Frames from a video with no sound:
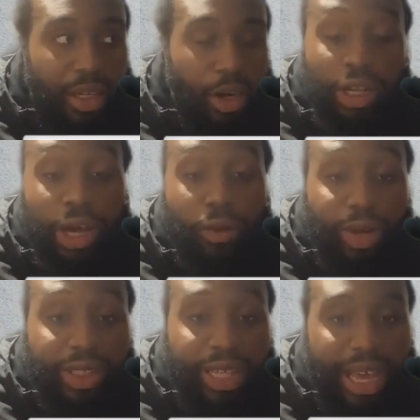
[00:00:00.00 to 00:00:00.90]
or that
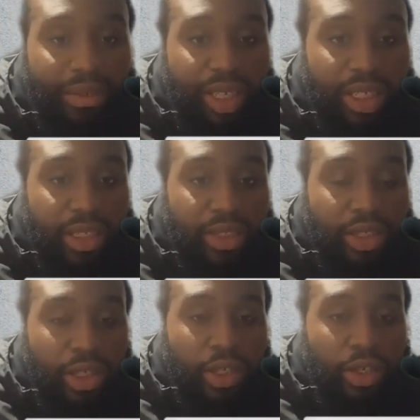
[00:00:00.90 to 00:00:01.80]
wants to have kids,
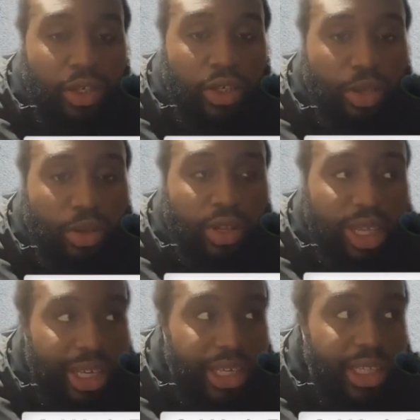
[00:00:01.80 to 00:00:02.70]
do you
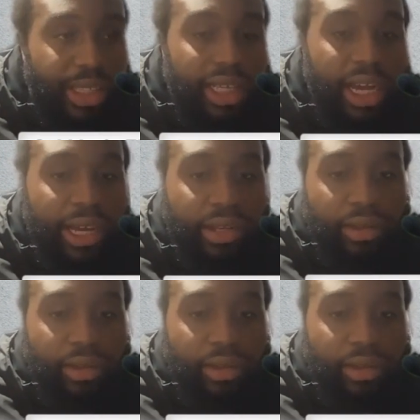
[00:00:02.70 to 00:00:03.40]
think it's kind of